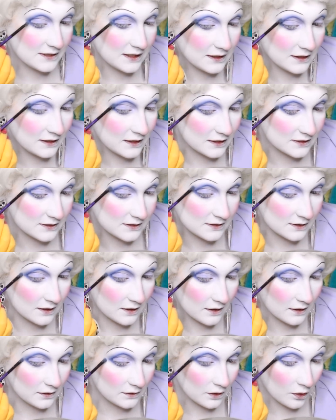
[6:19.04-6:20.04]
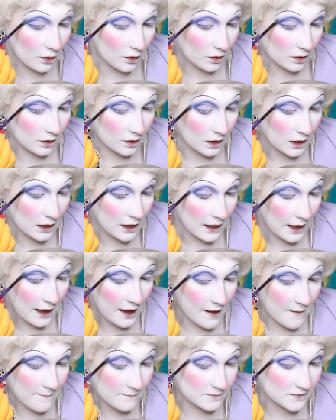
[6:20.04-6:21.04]
did this look.
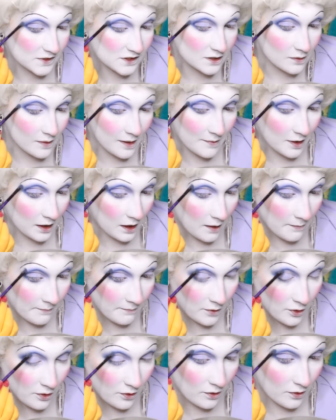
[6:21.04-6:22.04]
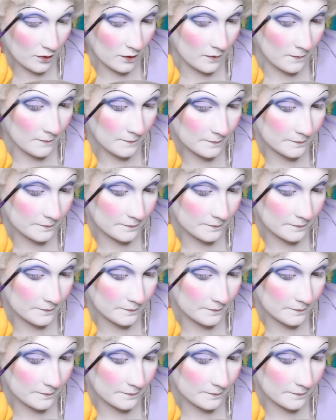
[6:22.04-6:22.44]
So I'm a lot more